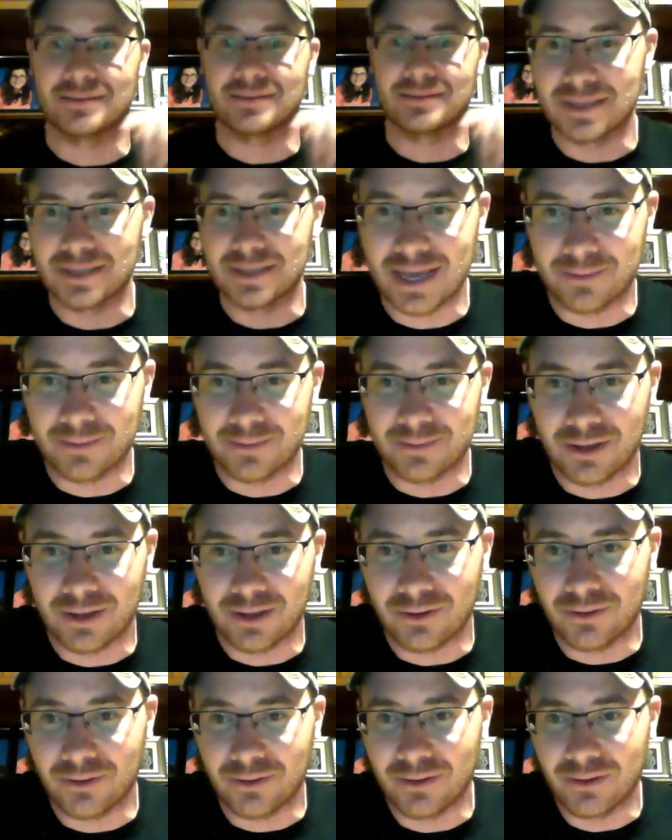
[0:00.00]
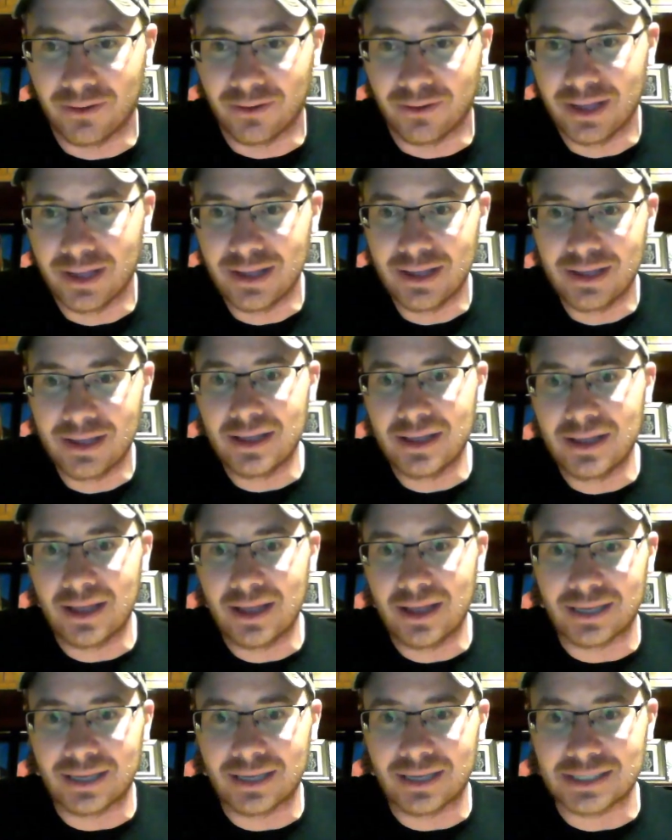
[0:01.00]
Someday I'm going to go
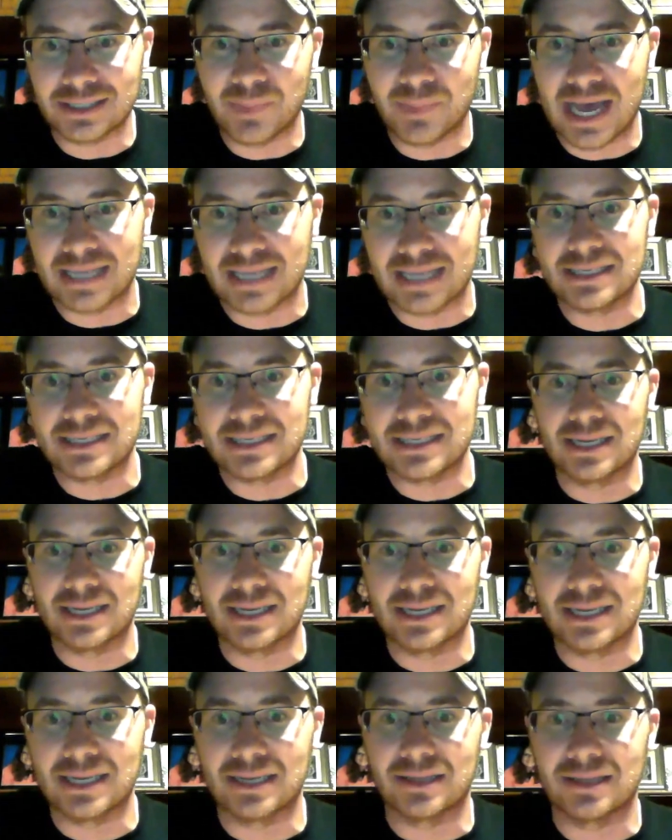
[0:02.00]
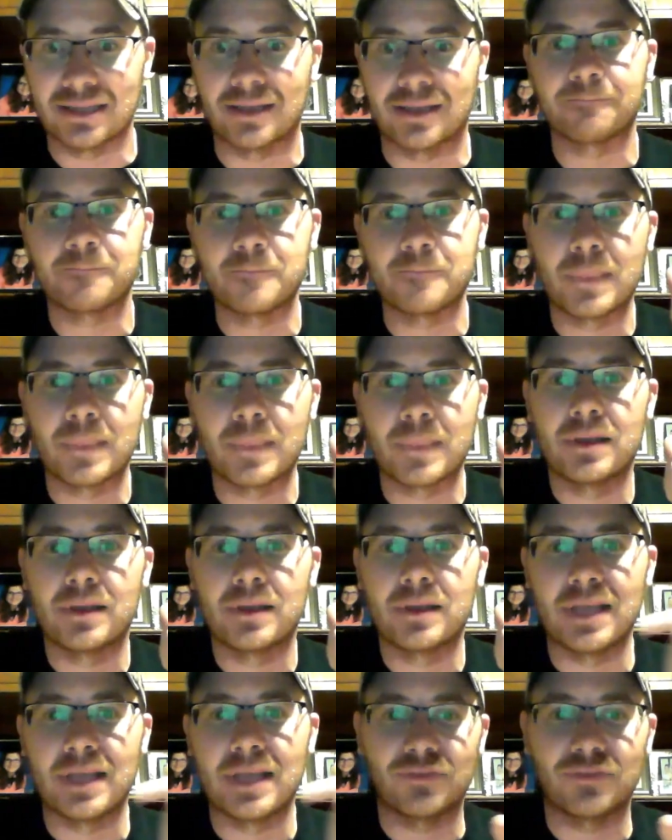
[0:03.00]
and catch a bass in Italy.
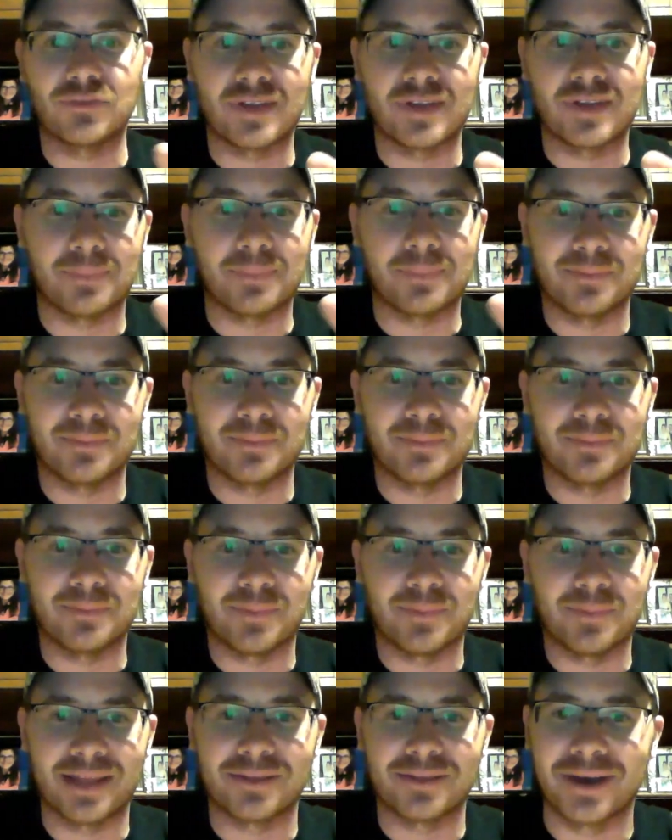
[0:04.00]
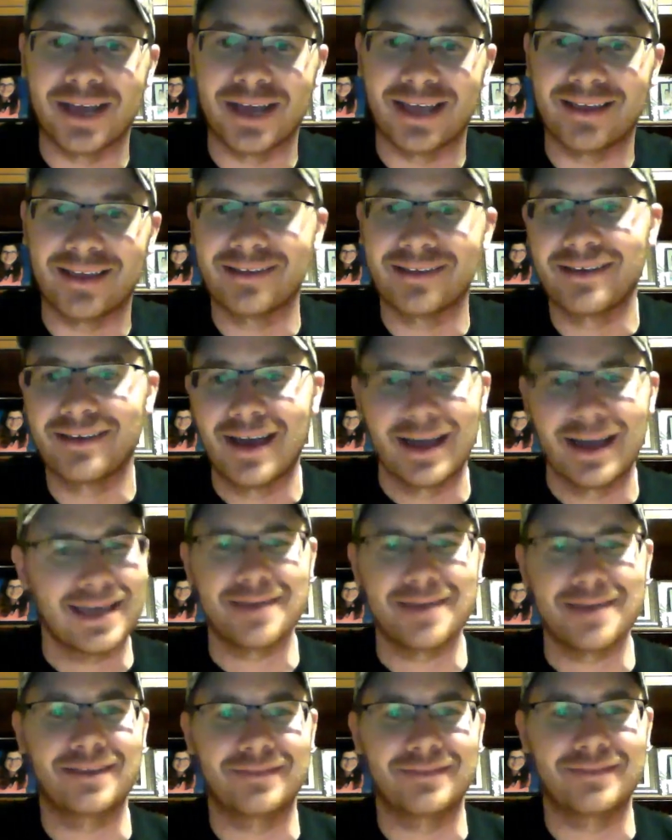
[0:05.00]
Thanks for stopping, by the way. I
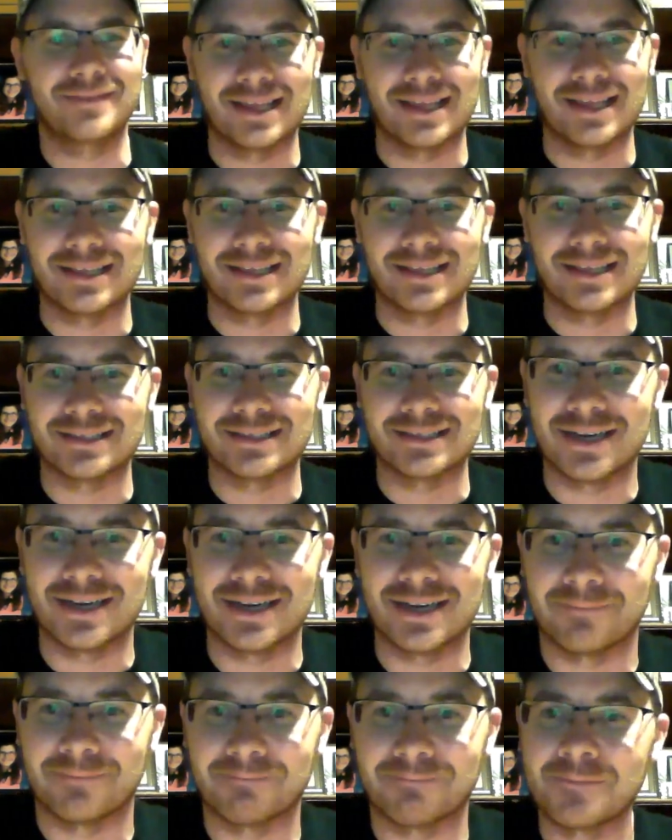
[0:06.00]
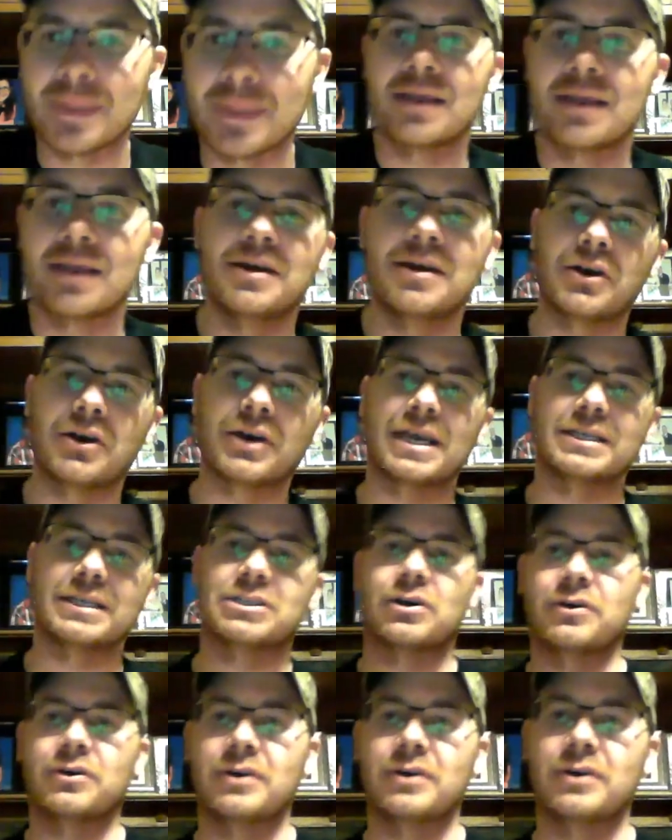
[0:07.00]
can't believe that. That's crazy. Okay,
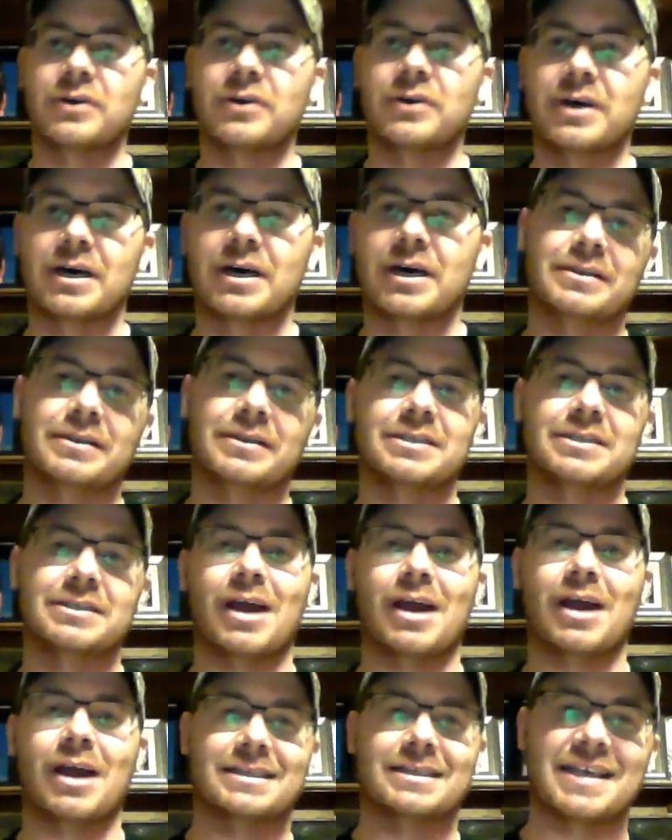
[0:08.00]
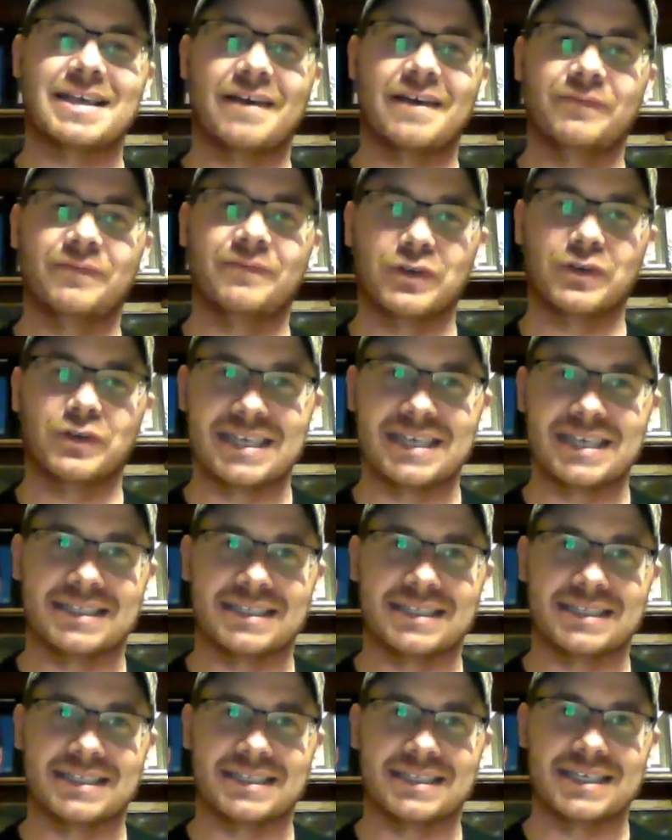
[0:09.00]
so this rod is 7 foot
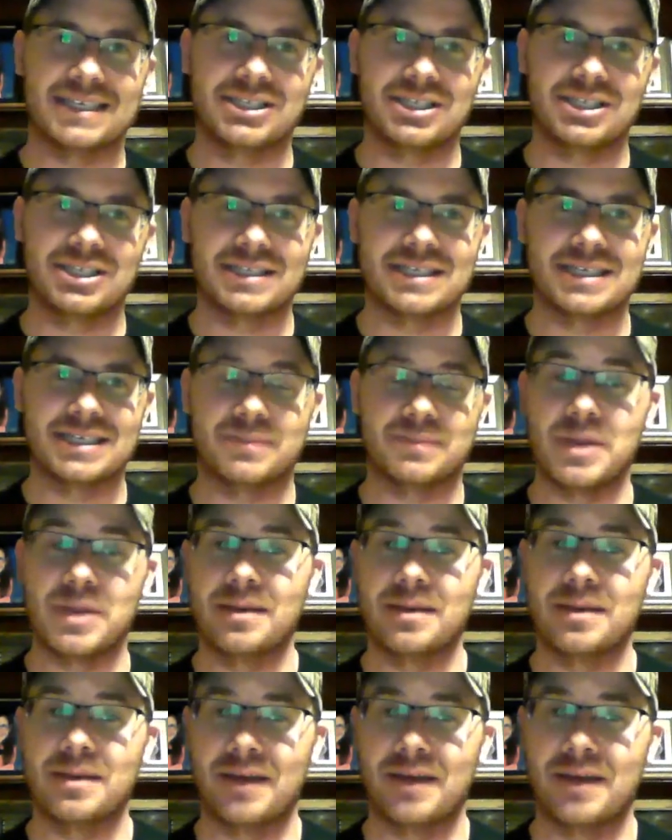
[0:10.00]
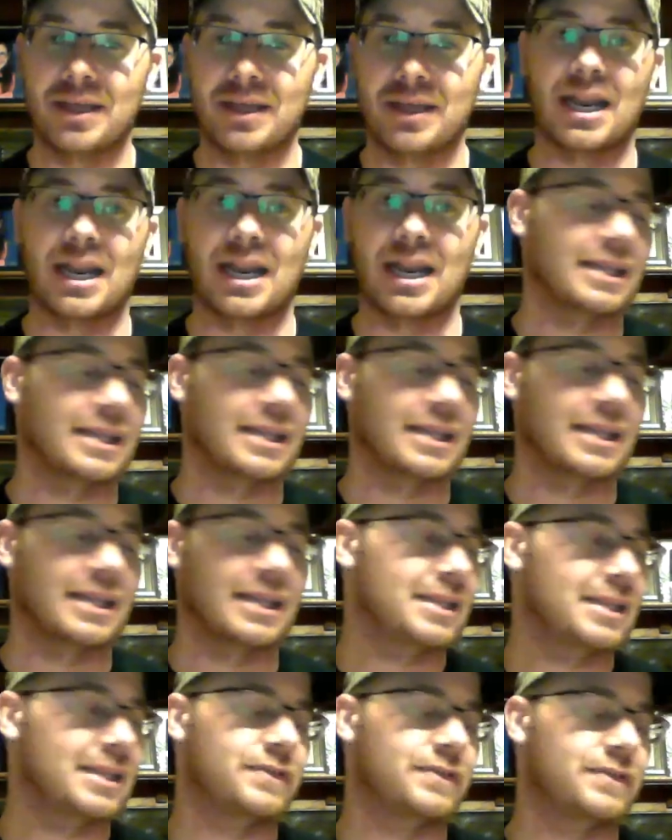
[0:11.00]
6 inches and it's medium heavy. And I like
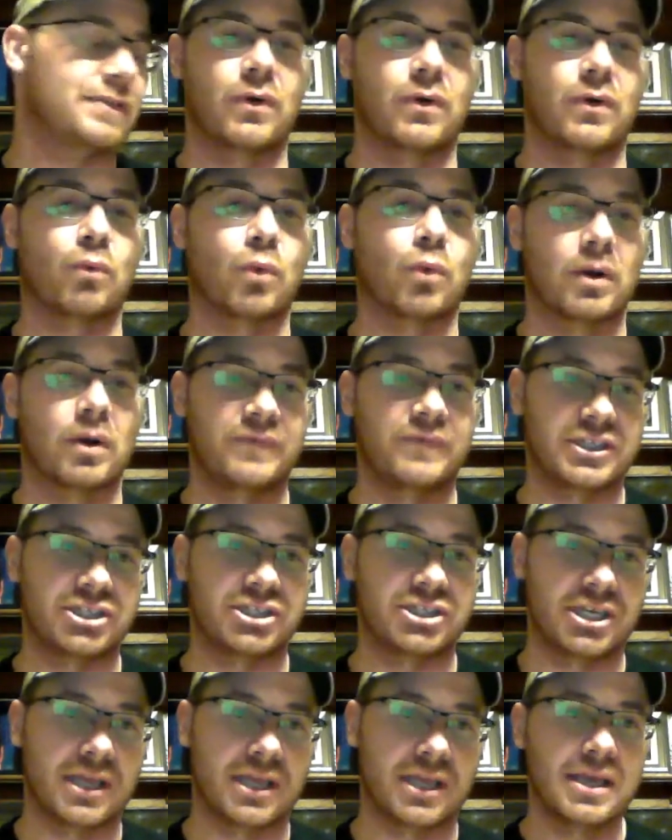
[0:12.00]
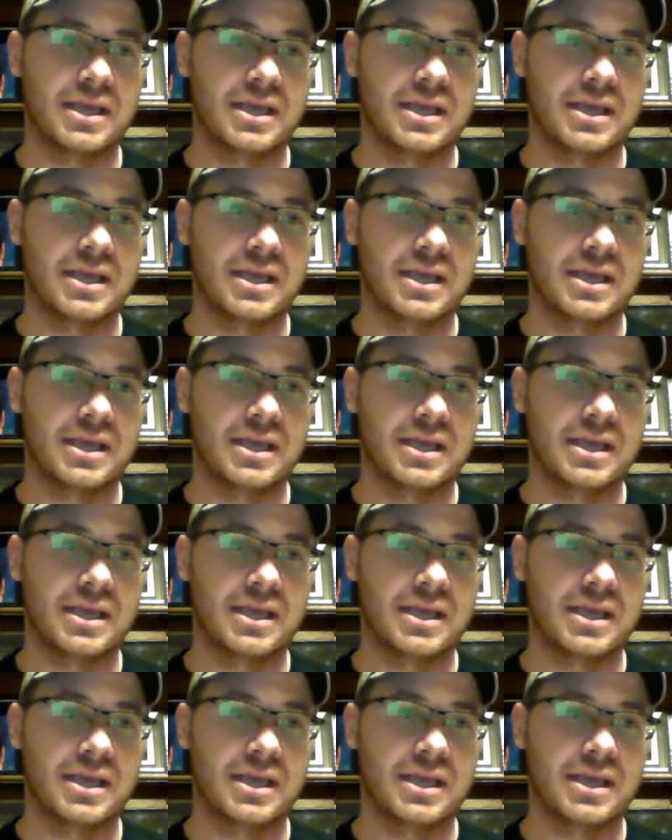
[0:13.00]
this for worm fishing.